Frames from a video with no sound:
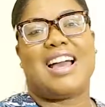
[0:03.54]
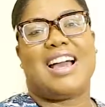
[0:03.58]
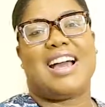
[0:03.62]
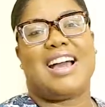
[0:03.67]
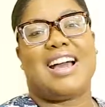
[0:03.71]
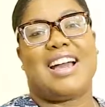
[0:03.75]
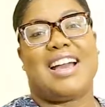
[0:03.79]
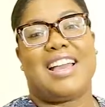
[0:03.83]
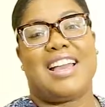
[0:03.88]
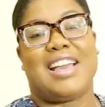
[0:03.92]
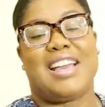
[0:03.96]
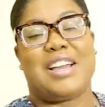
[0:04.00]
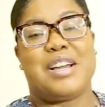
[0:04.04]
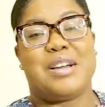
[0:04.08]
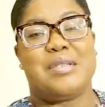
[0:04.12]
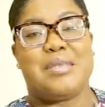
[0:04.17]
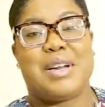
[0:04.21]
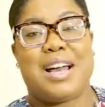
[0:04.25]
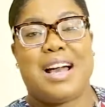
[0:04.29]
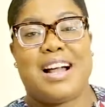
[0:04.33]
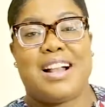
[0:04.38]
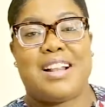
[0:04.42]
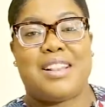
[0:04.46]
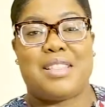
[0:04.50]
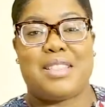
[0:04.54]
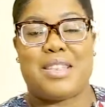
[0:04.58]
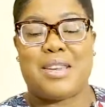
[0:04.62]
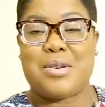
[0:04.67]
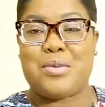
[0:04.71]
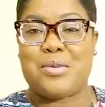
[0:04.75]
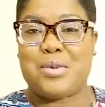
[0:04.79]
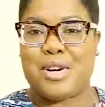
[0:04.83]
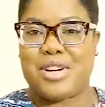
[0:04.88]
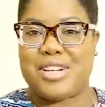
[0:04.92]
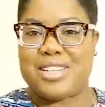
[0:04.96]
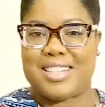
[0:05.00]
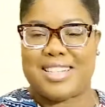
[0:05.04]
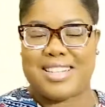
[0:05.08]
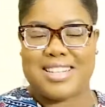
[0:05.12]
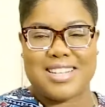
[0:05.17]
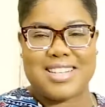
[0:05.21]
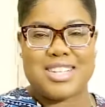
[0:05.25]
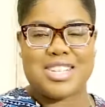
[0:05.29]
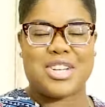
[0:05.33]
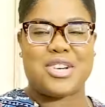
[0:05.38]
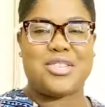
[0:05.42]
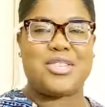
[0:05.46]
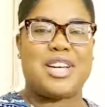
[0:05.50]
Hi, I'm Althea
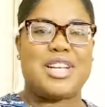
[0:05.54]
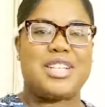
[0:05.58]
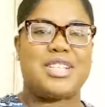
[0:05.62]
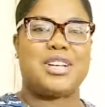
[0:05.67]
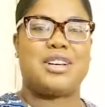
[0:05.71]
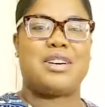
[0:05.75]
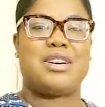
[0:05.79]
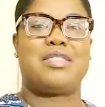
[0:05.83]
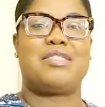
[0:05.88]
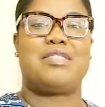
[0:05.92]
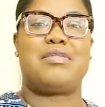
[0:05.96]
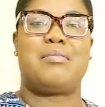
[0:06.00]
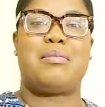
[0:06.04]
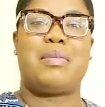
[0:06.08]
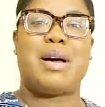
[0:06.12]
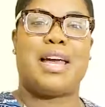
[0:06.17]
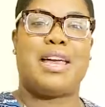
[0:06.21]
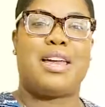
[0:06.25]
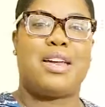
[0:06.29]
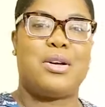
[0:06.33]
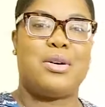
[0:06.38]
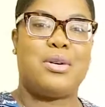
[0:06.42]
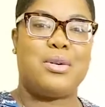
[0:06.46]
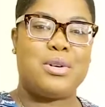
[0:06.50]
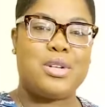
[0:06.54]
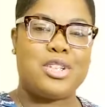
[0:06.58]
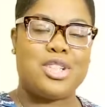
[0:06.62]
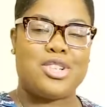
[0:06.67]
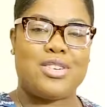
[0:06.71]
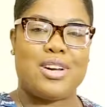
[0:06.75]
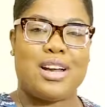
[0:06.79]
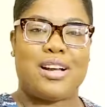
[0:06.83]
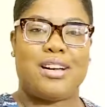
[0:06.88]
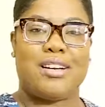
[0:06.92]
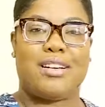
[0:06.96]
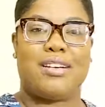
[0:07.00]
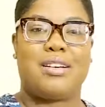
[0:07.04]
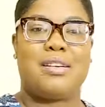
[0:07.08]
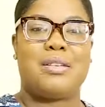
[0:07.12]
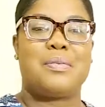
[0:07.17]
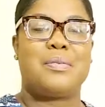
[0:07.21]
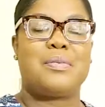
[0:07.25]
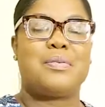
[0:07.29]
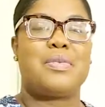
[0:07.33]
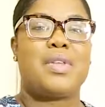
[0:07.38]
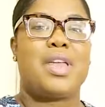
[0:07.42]
Walters, creator of My Goal Tracker,